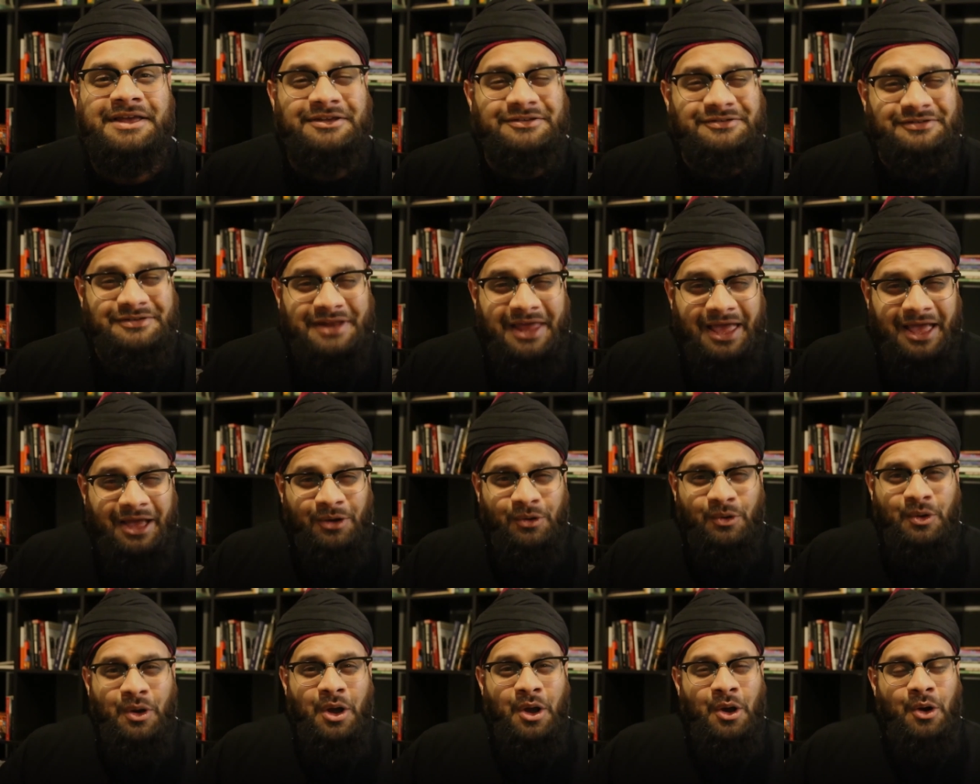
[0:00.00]
So
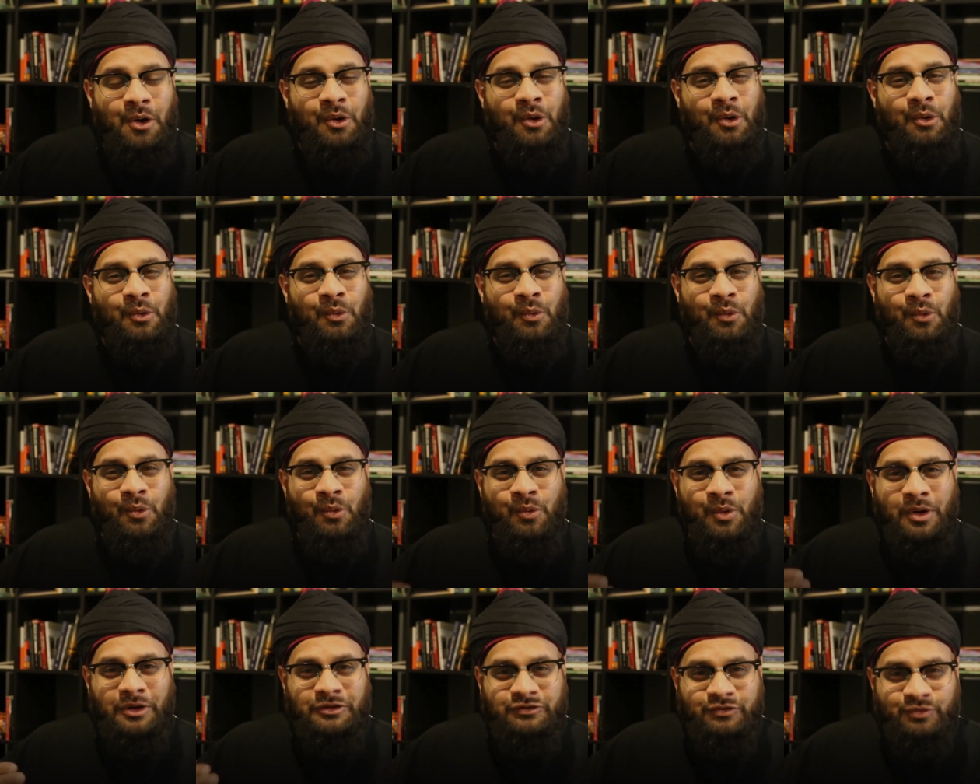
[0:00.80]
now,
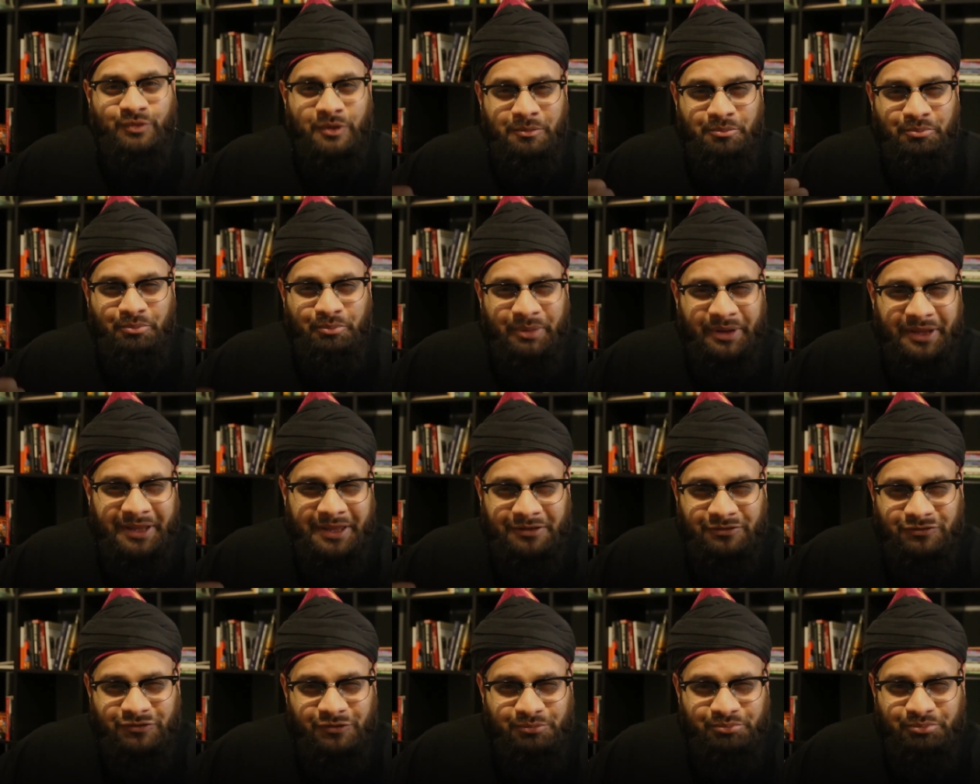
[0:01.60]
once we
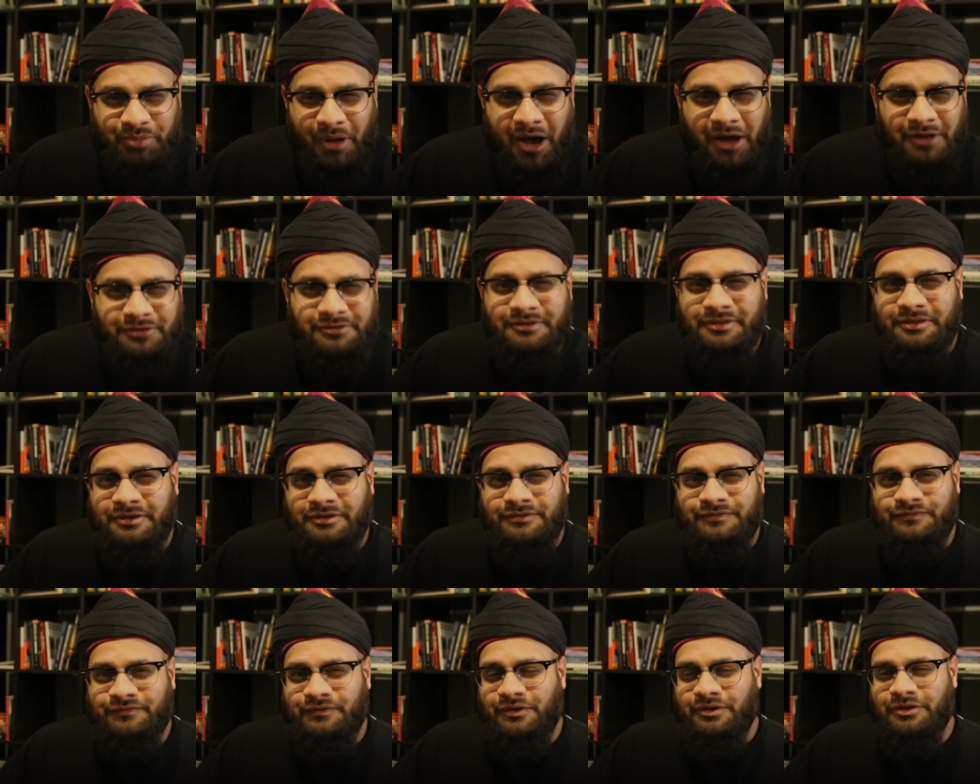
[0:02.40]
begin to ponder
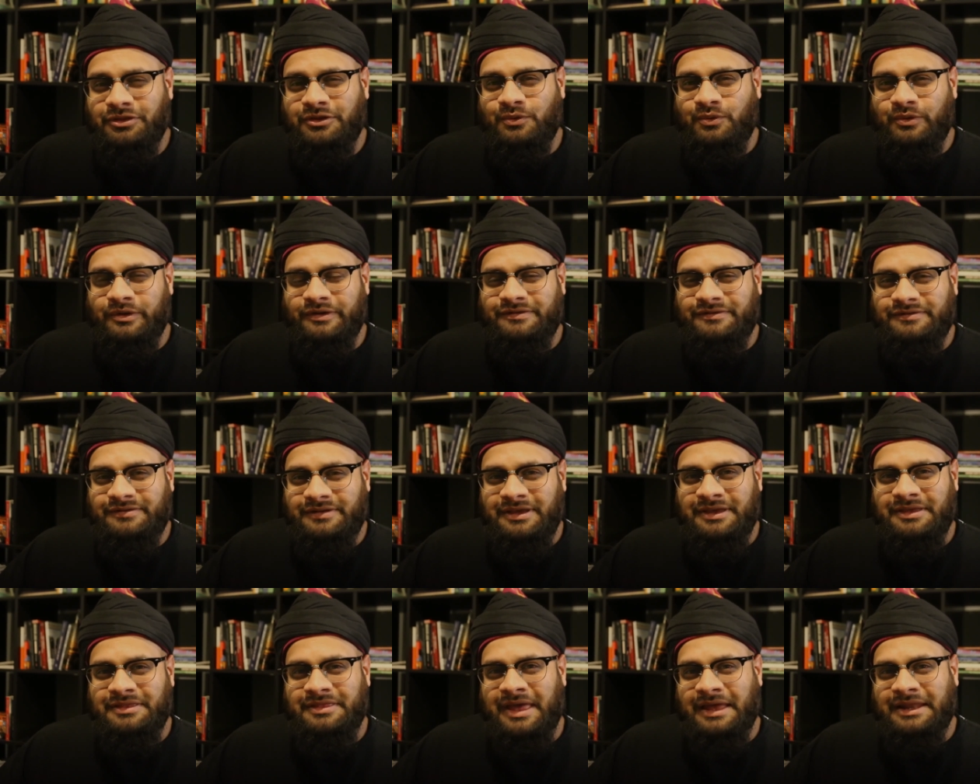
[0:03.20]
this further, we
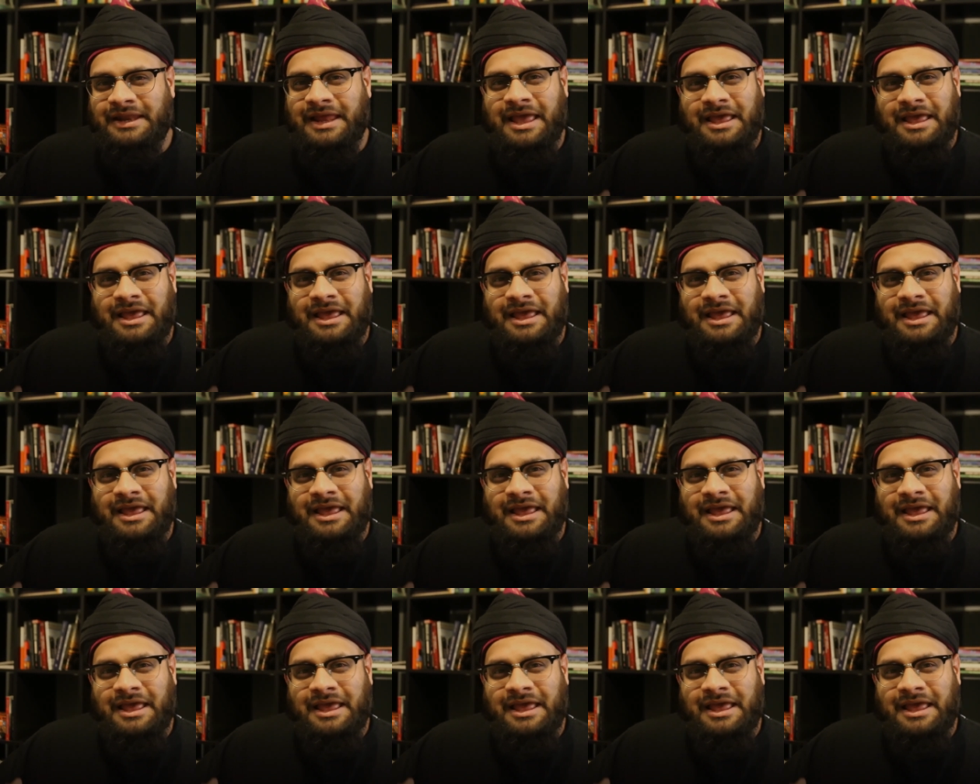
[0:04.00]
see that